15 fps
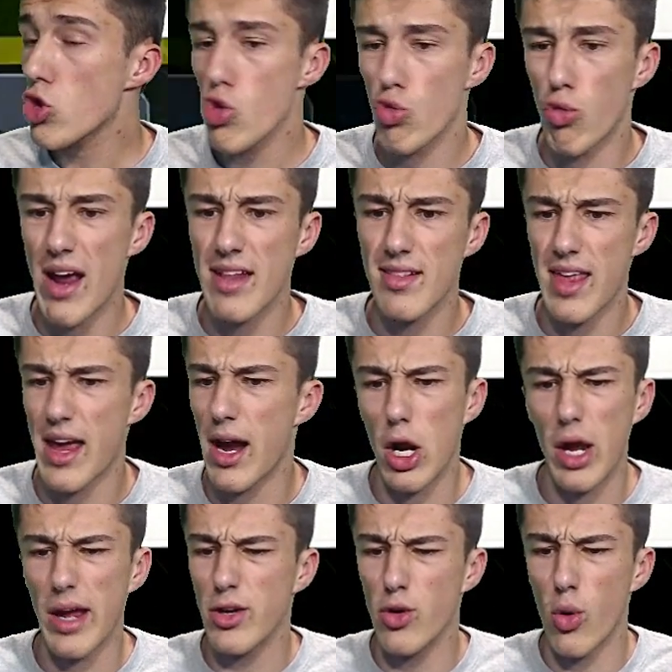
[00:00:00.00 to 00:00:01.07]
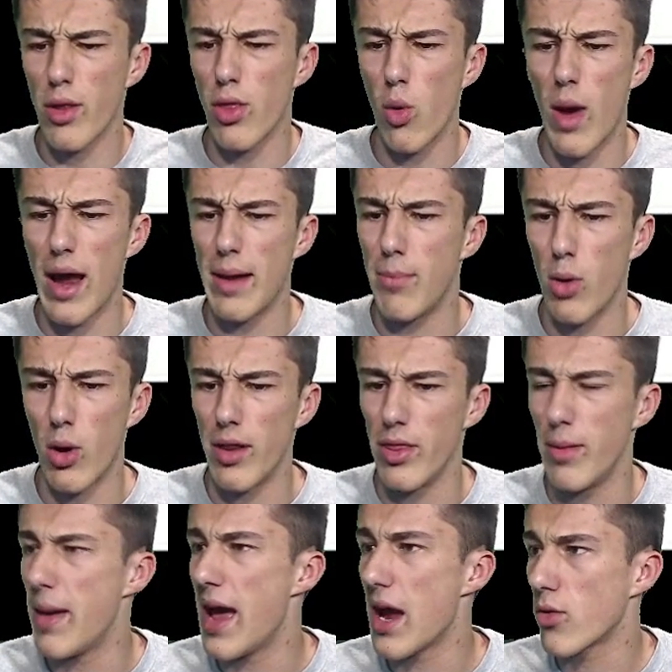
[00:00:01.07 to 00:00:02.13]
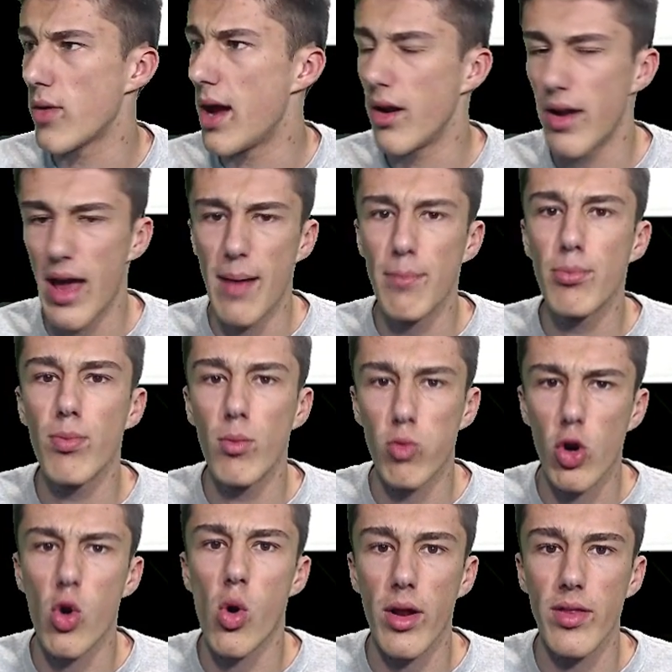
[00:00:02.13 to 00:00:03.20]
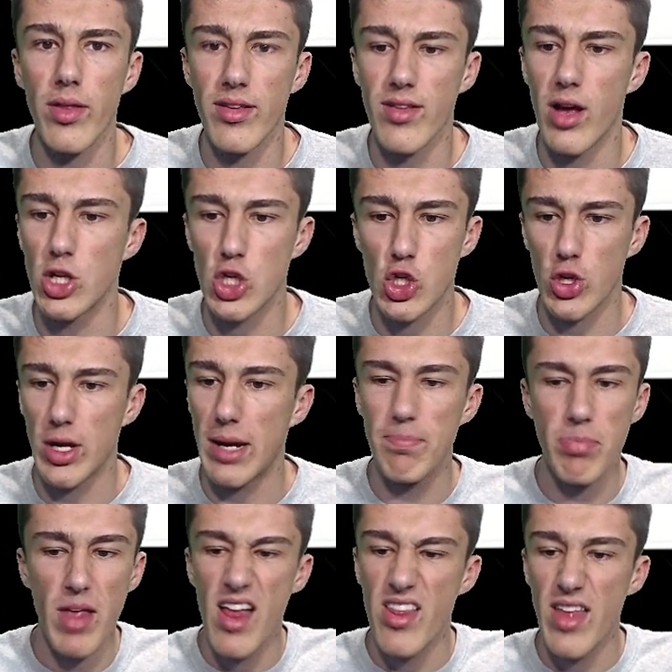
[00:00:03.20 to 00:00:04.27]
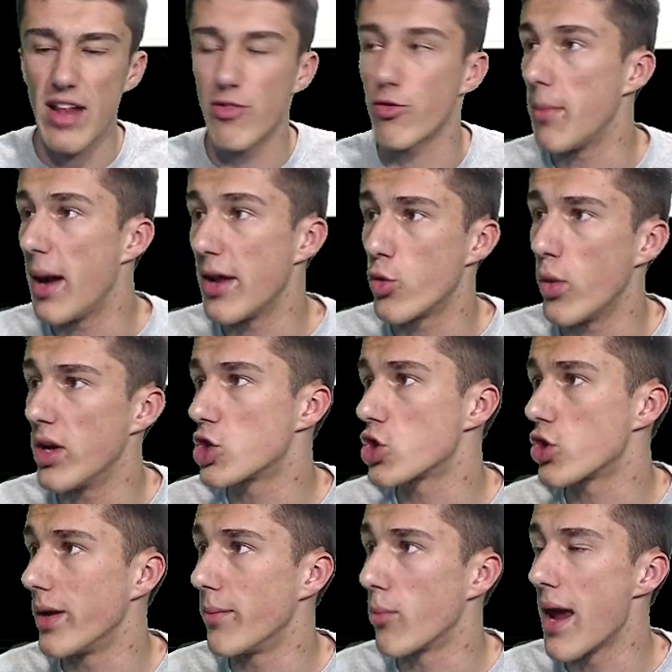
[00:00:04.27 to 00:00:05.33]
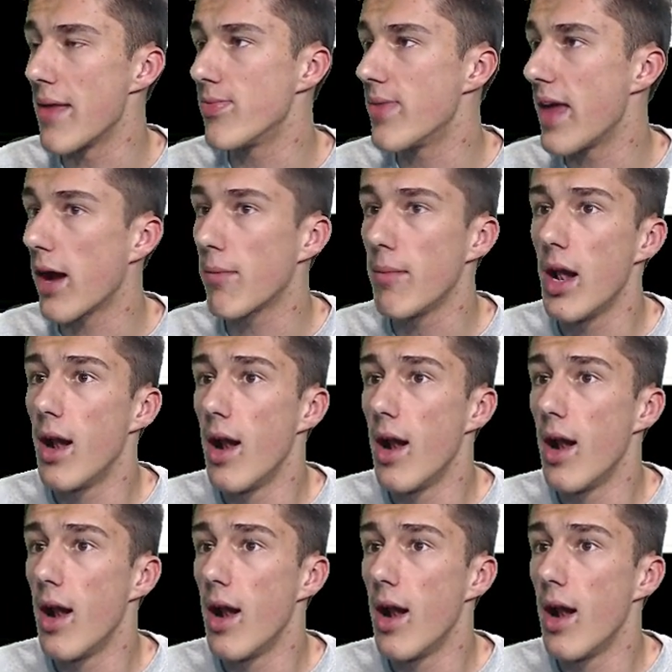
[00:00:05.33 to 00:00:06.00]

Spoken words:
right there. Ignore the whiteboard in the background. I'm recording this on stream. That's for my Twitch stream right there.